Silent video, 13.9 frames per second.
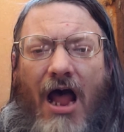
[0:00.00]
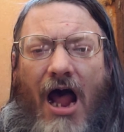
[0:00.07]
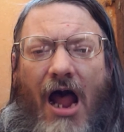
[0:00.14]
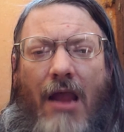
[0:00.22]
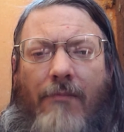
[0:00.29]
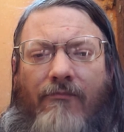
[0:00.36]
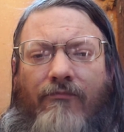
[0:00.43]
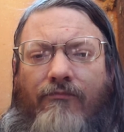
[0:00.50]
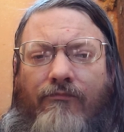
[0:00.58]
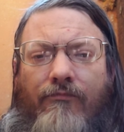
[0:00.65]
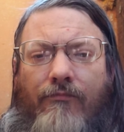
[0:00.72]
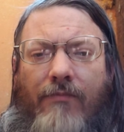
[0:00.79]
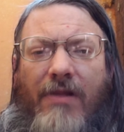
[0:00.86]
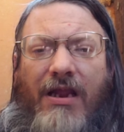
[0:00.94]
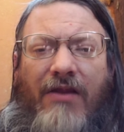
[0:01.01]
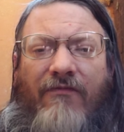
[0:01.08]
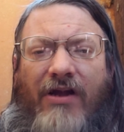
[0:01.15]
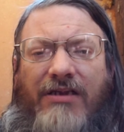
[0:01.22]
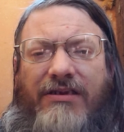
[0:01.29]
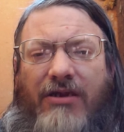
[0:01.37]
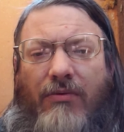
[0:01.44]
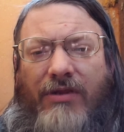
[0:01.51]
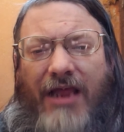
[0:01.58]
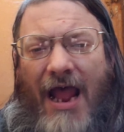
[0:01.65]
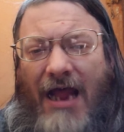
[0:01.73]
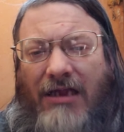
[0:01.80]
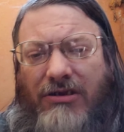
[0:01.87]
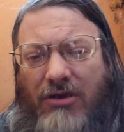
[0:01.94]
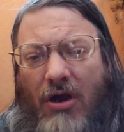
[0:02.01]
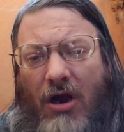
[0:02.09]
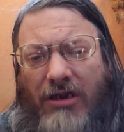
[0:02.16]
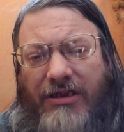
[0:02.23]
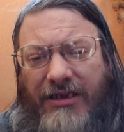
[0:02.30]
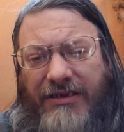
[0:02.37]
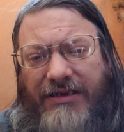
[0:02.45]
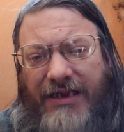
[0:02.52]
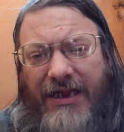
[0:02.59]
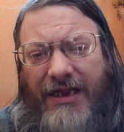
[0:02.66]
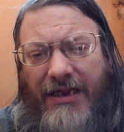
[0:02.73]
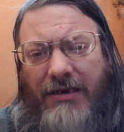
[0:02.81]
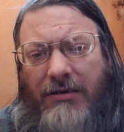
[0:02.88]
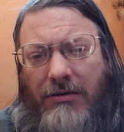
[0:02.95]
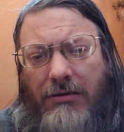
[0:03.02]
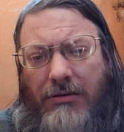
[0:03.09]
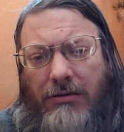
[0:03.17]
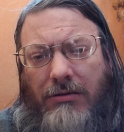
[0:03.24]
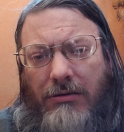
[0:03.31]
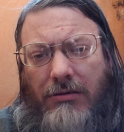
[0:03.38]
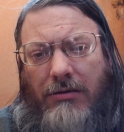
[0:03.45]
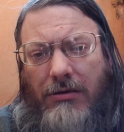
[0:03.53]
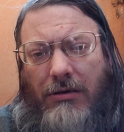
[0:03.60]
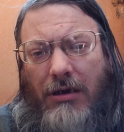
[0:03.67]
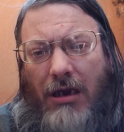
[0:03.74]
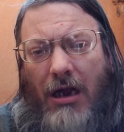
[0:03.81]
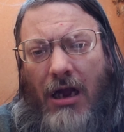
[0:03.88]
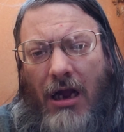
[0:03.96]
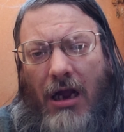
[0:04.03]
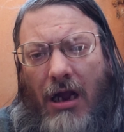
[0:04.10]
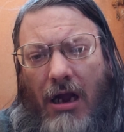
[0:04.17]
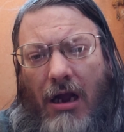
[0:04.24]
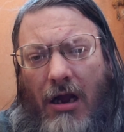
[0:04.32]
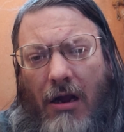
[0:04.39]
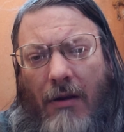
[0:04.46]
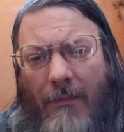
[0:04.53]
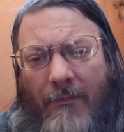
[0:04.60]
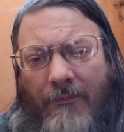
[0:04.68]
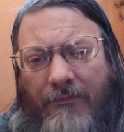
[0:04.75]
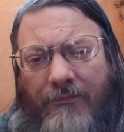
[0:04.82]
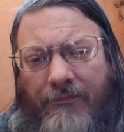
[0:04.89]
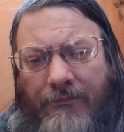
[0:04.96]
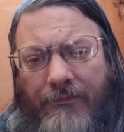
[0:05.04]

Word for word: I'm invested with the Asgard, the Sid. Um,